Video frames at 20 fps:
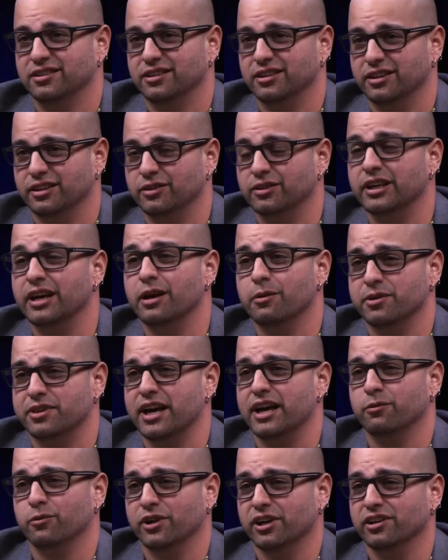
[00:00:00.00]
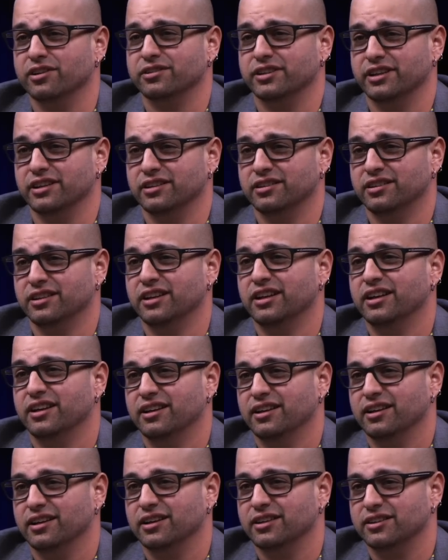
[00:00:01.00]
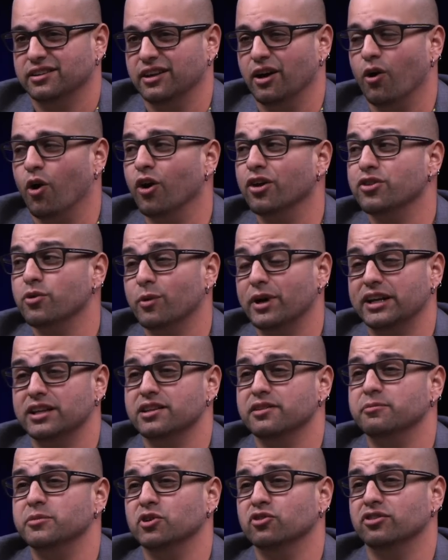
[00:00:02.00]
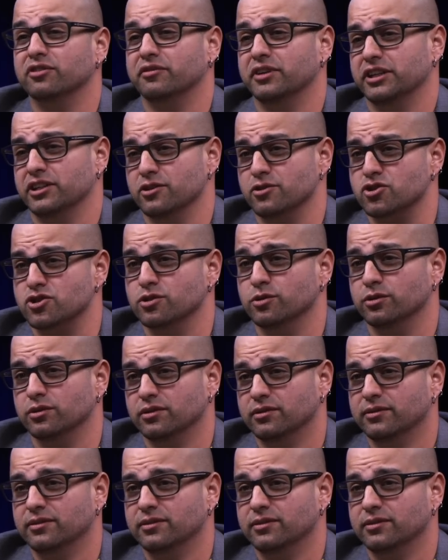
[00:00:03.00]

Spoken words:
Yeah, with Manuel, yeah. On the way to the music video shoot.